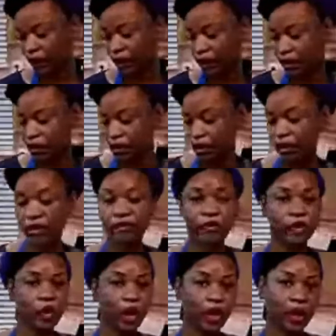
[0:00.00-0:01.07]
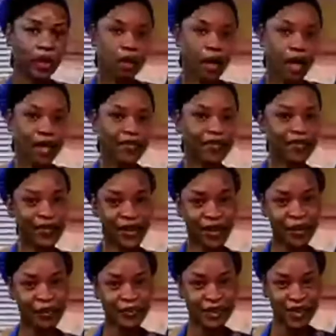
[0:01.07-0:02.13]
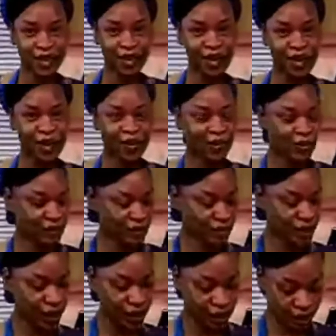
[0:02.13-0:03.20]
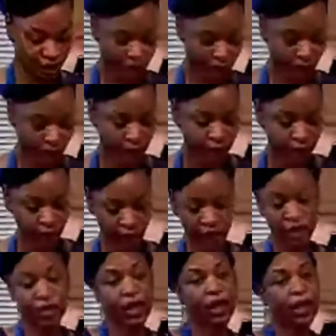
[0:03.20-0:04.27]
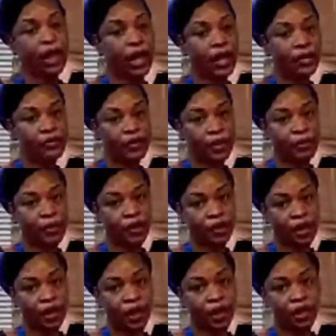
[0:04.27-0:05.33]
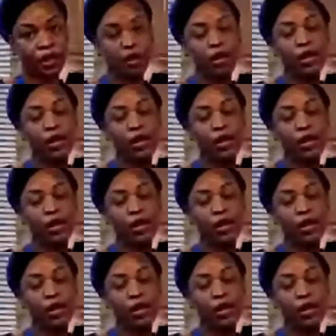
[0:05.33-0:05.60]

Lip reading: So if you are here live, say hello and say live, hashtag live, let me know you're here.